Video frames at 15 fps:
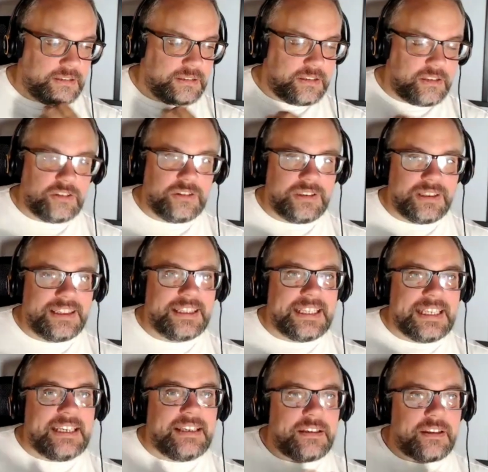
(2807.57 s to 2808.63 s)

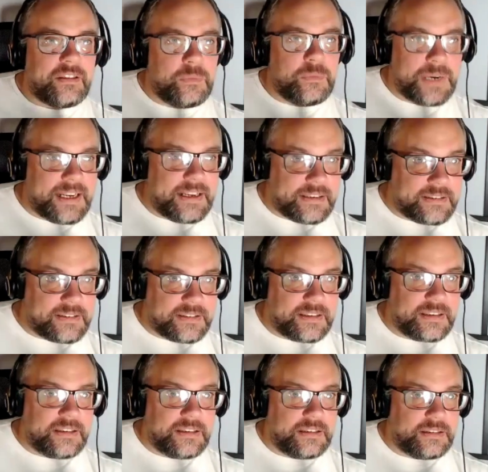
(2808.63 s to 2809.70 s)
lead the way
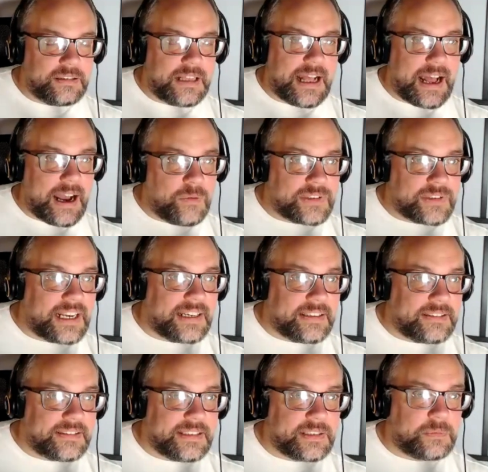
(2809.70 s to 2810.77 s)
to how
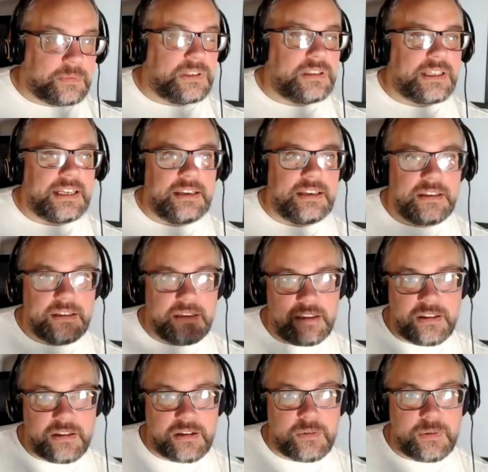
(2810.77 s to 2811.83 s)
science is working,
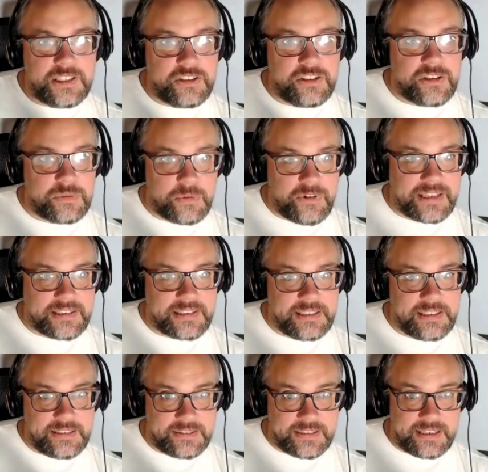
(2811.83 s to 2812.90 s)
and the questions we're
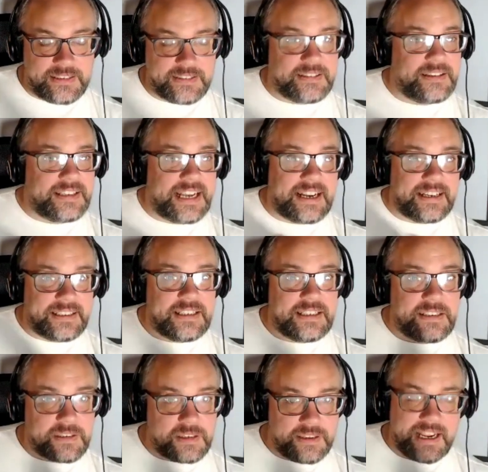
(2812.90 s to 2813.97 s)
asking in science and the
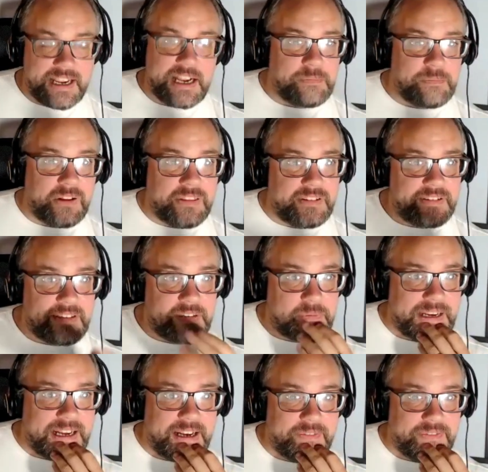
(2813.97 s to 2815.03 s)
ideas and the hypotheses
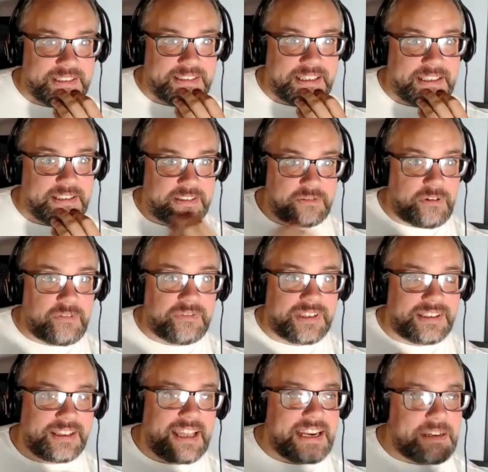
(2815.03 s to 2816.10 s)
we have in science are
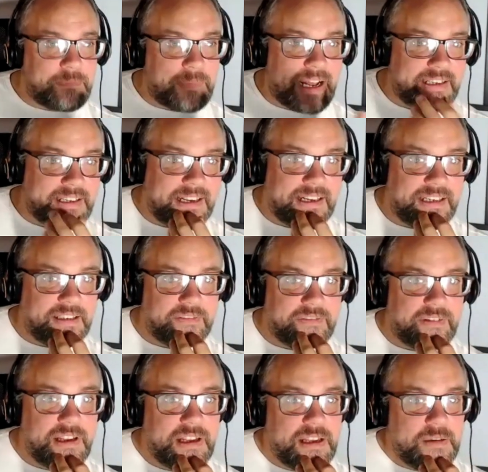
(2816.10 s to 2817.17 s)
often led by kind of
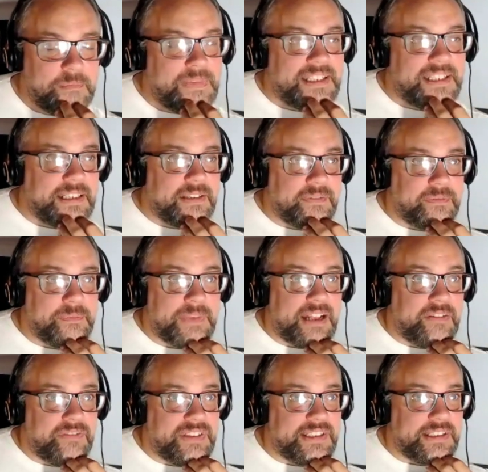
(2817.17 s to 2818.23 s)

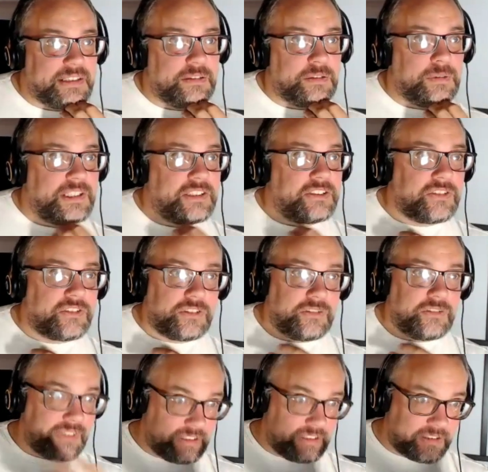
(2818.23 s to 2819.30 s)
metaphysical questions or
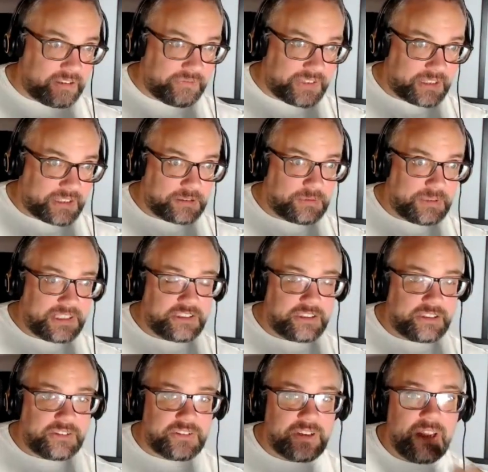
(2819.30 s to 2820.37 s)
philosophical
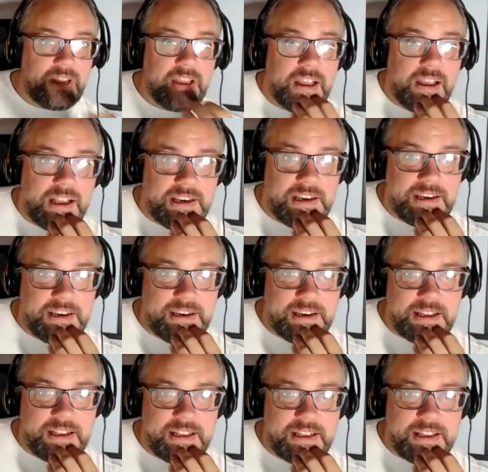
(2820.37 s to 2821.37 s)
questions, and